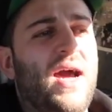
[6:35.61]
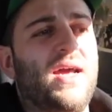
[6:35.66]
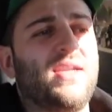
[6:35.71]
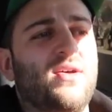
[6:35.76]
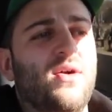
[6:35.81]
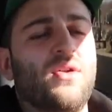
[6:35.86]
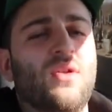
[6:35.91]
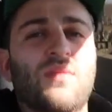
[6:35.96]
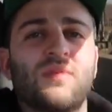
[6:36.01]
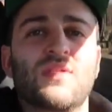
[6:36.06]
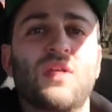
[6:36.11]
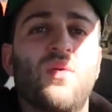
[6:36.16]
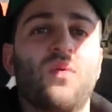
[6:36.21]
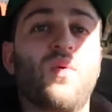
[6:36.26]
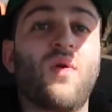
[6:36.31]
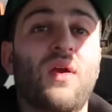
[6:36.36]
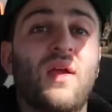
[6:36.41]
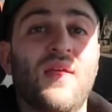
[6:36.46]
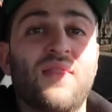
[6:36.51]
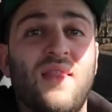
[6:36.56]
I don't know what's gonna
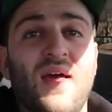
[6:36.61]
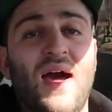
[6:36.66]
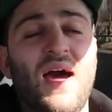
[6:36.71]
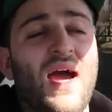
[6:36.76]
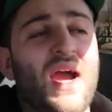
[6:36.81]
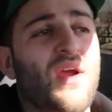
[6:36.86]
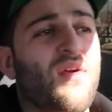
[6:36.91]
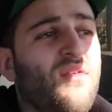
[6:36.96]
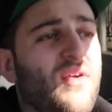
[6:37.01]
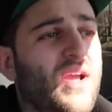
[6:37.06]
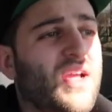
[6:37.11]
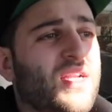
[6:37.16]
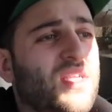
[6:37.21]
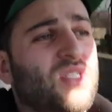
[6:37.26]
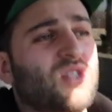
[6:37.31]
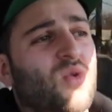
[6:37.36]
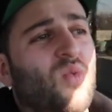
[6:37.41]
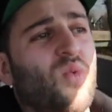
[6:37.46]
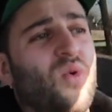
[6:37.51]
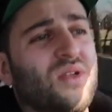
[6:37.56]
work in the higher
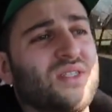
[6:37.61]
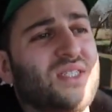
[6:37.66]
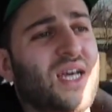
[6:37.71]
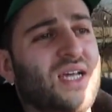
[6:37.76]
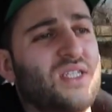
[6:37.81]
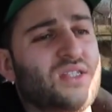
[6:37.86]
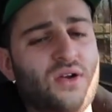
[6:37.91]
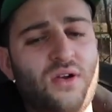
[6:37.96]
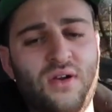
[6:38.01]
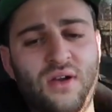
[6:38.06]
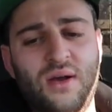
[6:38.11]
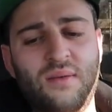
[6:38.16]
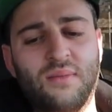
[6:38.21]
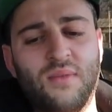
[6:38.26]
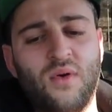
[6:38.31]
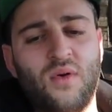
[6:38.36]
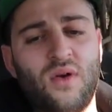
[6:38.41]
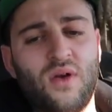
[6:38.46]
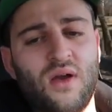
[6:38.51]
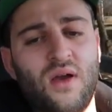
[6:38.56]
range once I turn it up
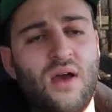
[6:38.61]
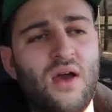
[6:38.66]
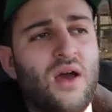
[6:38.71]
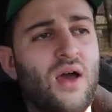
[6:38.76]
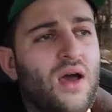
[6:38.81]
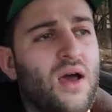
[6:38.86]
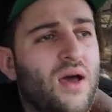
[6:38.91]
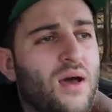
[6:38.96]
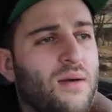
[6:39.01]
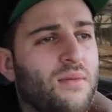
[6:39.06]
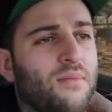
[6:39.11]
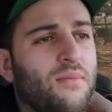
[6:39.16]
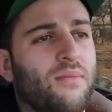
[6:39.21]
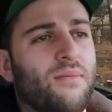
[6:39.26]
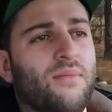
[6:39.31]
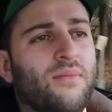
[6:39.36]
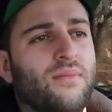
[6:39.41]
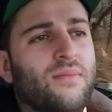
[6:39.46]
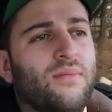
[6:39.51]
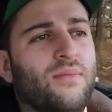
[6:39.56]
more.
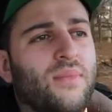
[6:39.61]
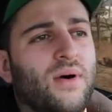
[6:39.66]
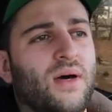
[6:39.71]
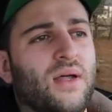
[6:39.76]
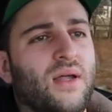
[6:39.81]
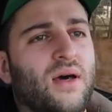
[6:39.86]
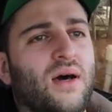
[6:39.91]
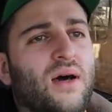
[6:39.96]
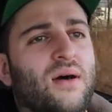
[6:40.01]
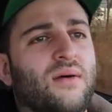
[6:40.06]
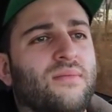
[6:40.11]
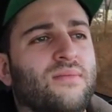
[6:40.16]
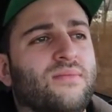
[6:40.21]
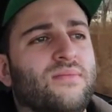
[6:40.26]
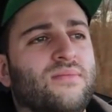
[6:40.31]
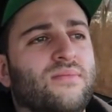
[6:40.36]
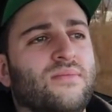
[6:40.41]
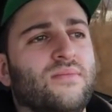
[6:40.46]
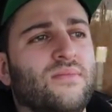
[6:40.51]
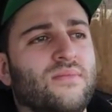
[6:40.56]
But
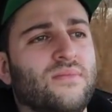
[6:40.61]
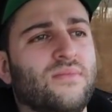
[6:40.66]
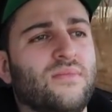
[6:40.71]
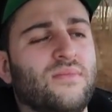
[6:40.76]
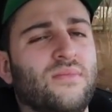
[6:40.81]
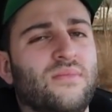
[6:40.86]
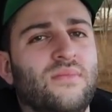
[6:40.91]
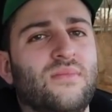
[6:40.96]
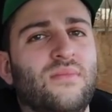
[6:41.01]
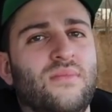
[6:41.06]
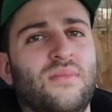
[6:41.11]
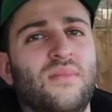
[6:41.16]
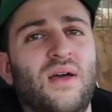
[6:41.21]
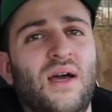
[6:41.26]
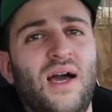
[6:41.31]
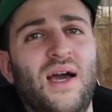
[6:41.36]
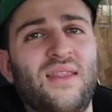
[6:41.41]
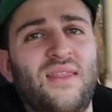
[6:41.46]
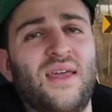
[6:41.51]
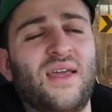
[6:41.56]

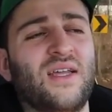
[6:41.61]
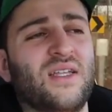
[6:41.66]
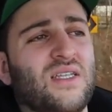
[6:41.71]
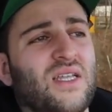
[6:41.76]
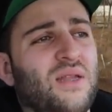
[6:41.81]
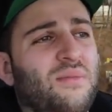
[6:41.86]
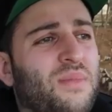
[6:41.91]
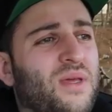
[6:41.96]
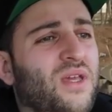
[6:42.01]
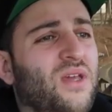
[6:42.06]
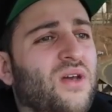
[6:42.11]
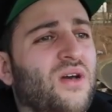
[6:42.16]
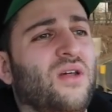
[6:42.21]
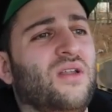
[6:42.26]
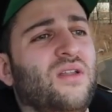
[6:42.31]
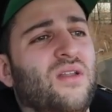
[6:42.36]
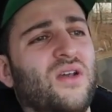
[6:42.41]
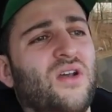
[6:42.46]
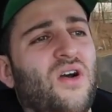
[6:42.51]
I think it's gonna be good.